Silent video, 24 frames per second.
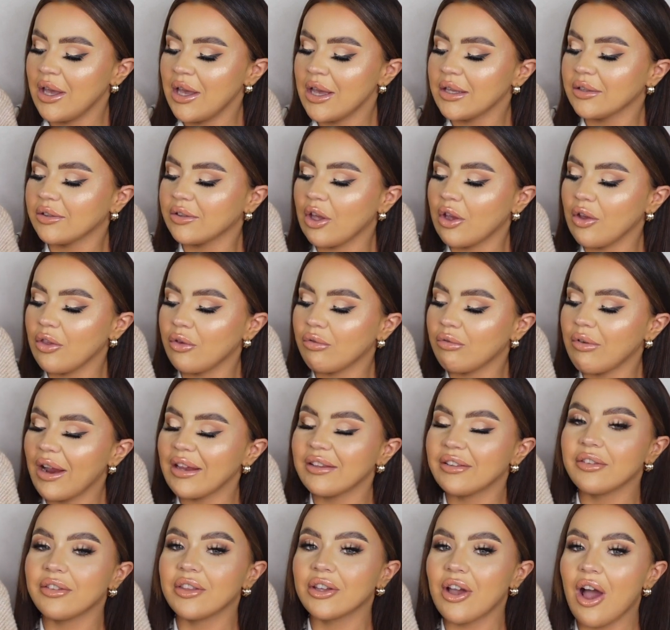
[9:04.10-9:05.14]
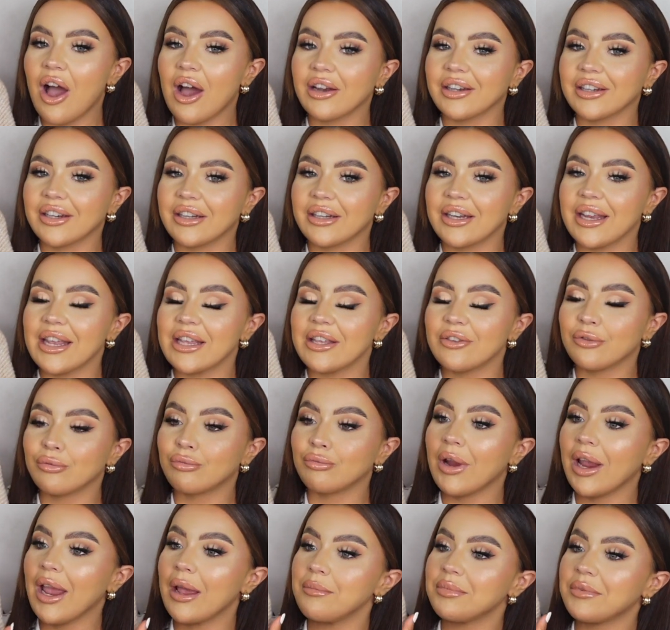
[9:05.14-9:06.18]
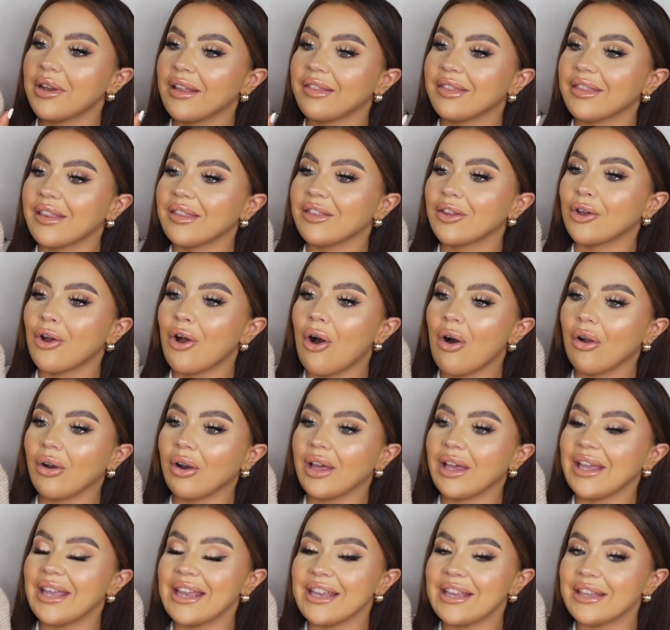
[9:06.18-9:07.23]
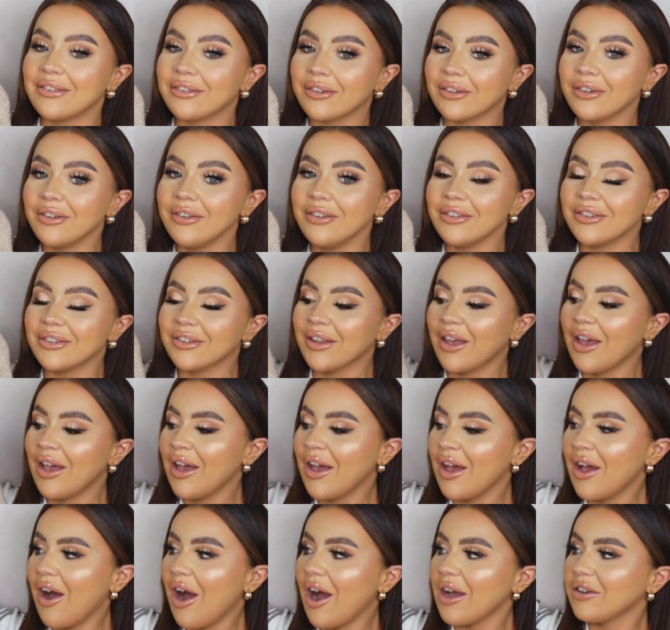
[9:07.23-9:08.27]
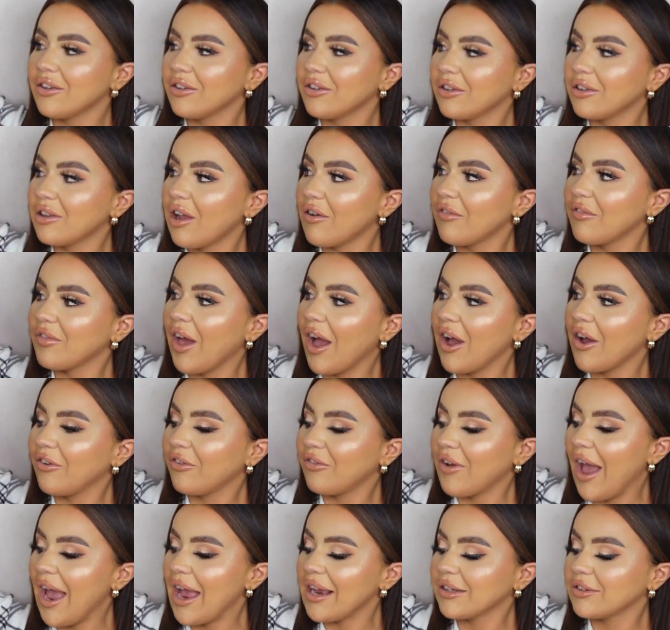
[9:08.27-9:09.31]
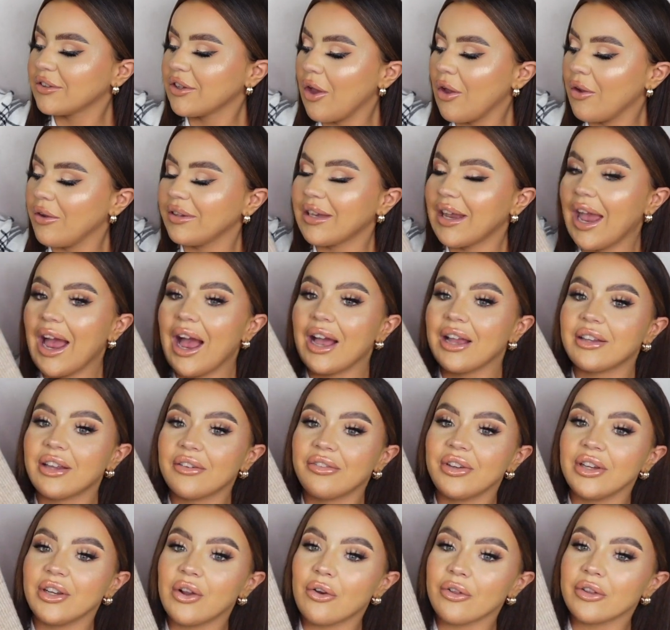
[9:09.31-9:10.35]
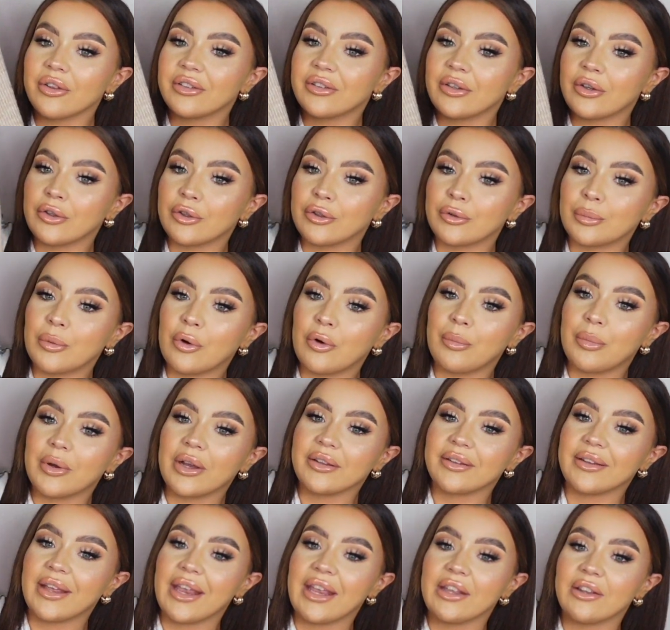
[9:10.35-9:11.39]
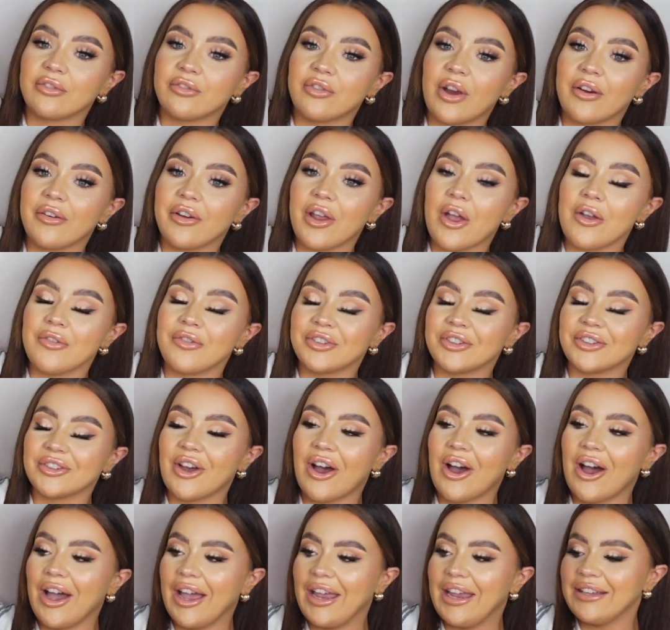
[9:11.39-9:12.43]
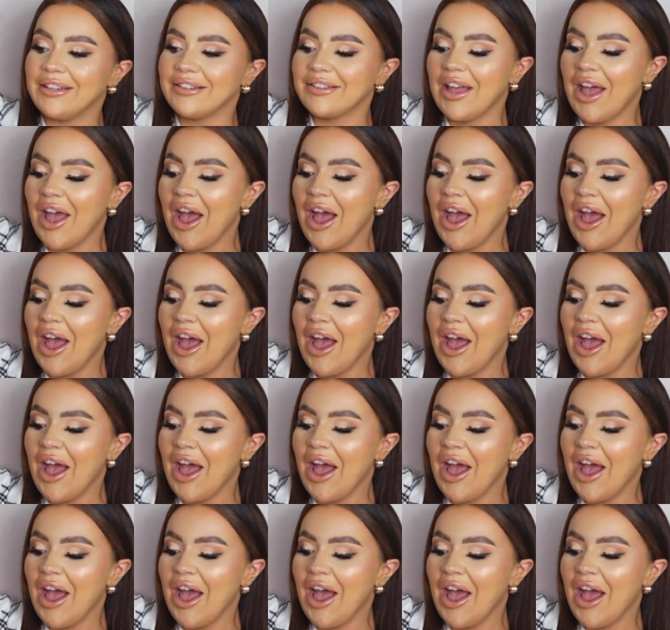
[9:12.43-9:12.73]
so the rest of the cardigan is ribbed and then the collar isn't. I just love that effect. So yeah, I definitely got this in a small because it is very oversized,